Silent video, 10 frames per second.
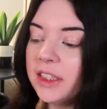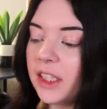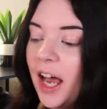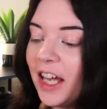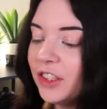
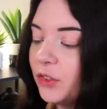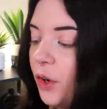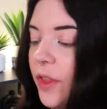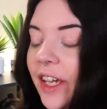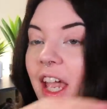this last
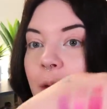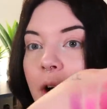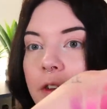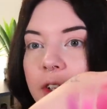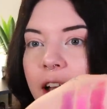row, they
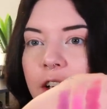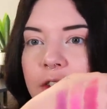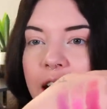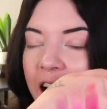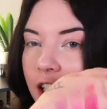came off kind
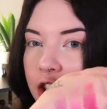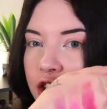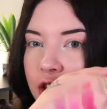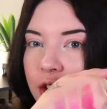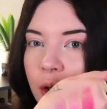of an
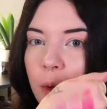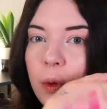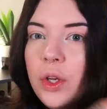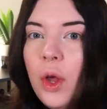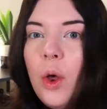ashier
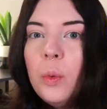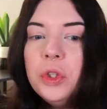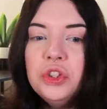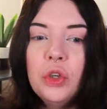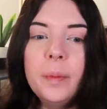tone,
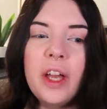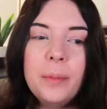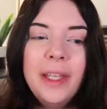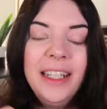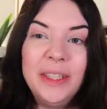which normally
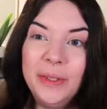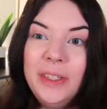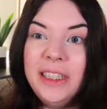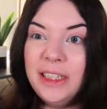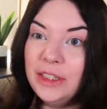I'll be like,
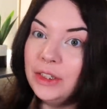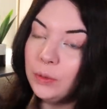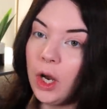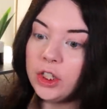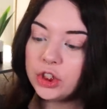ooh, these didn't
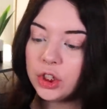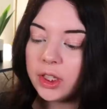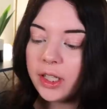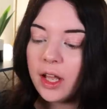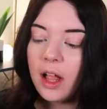swatch
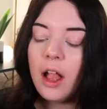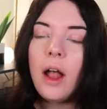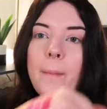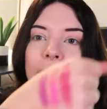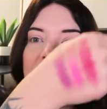good.
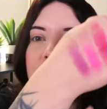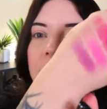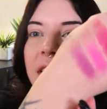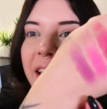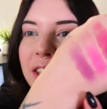But I
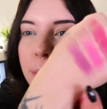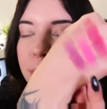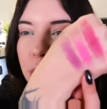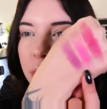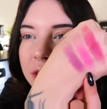really like the
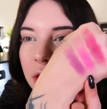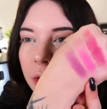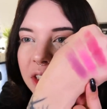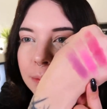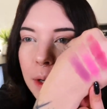muted
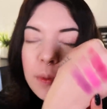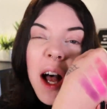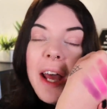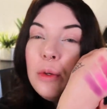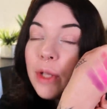tone of this
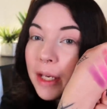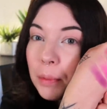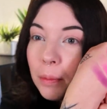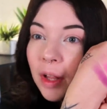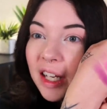purple. I don't
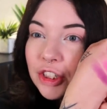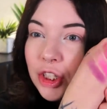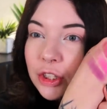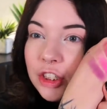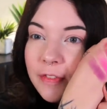like purple
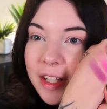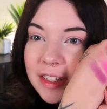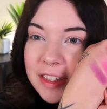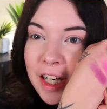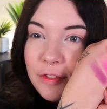eyeshadow, so the
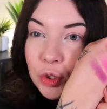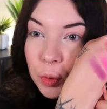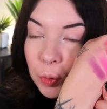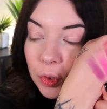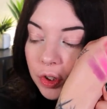fact this is kind of a
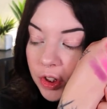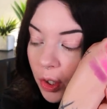cooler